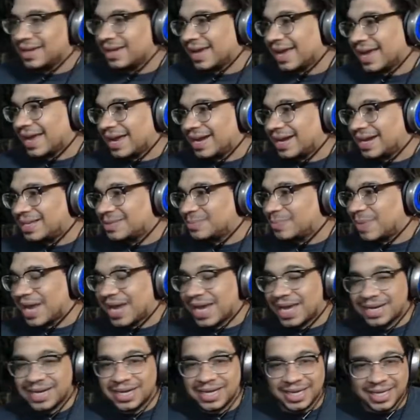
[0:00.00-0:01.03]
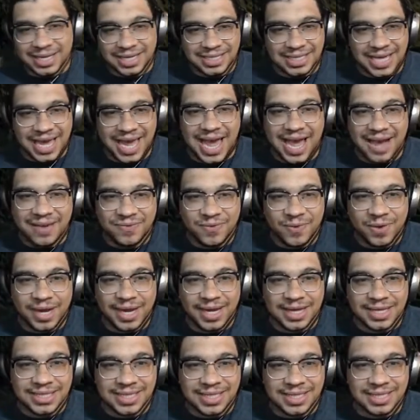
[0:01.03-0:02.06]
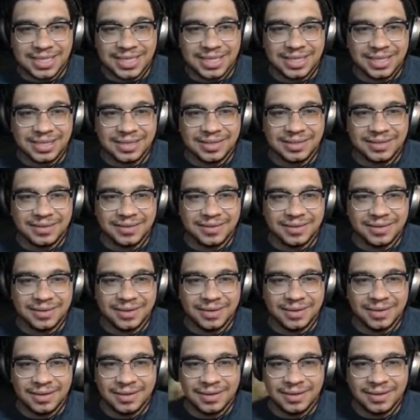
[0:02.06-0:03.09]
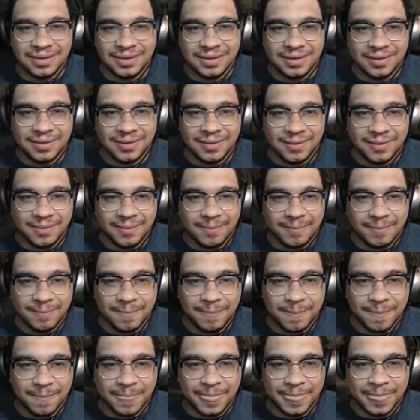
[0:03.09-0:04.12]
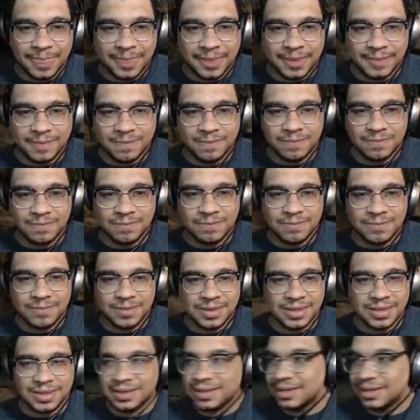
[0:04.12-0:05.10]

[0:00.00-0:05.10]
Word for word: And his panda is halfway existent. He's got a sick ass gold chain, though.